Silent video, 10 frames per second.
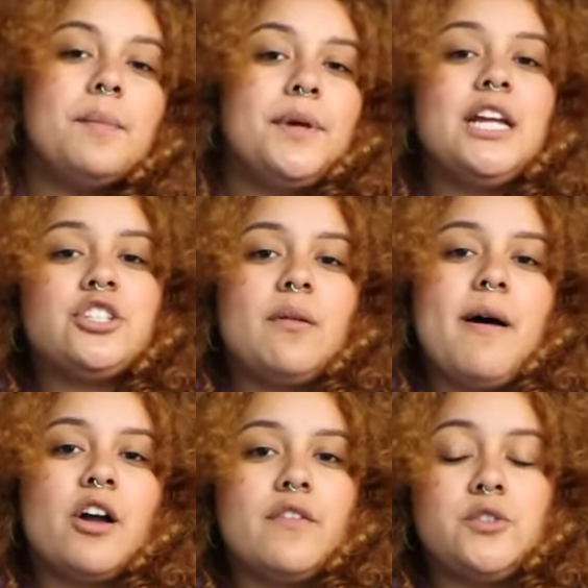Being John
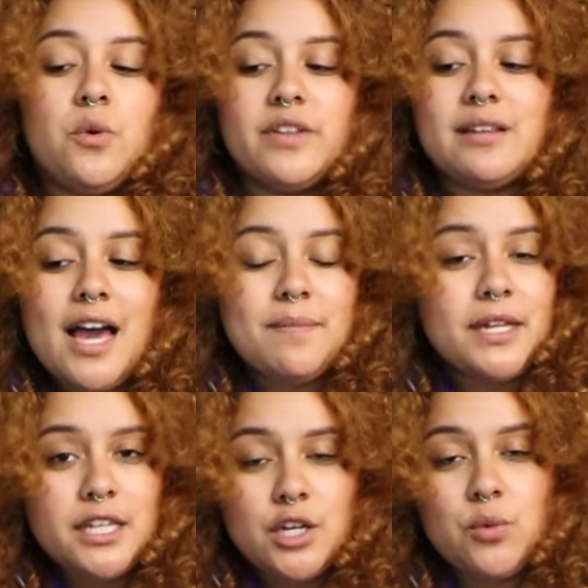Malkovich won the GLAAD
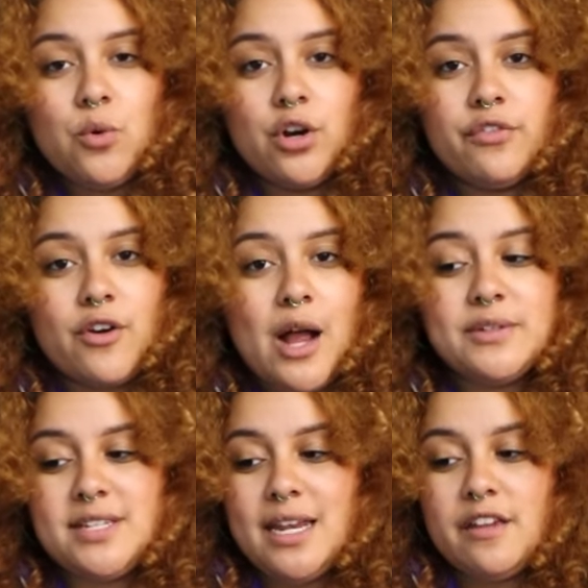Media Award for
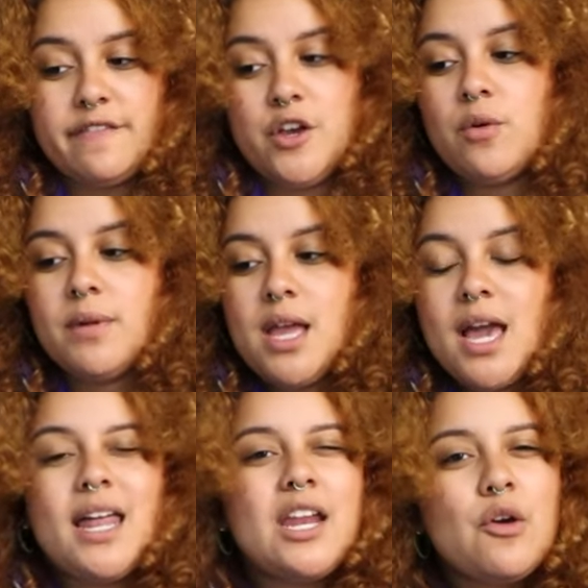Outstanding Film,
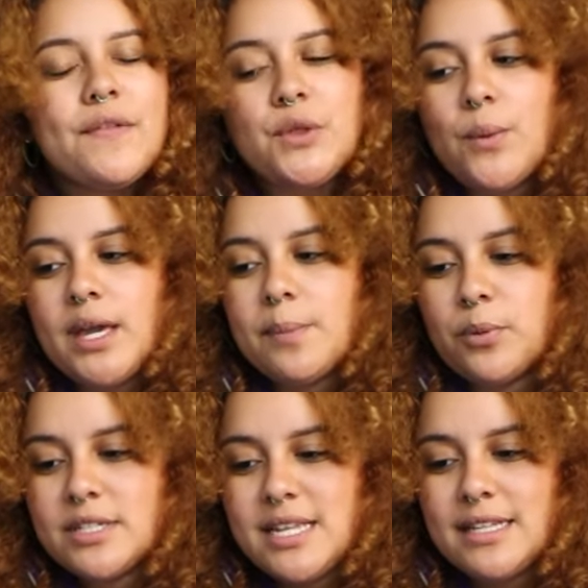and I know that the way it
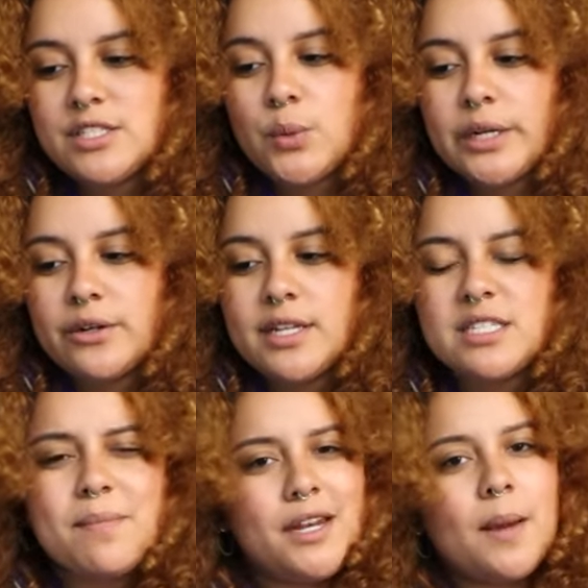presents
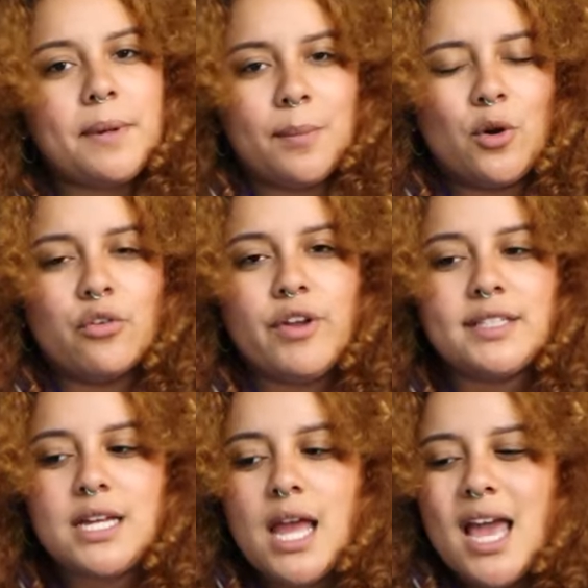queerness may not be
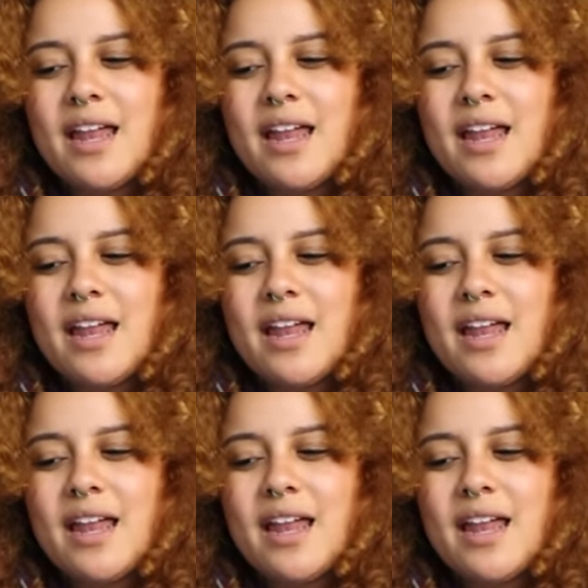perfect,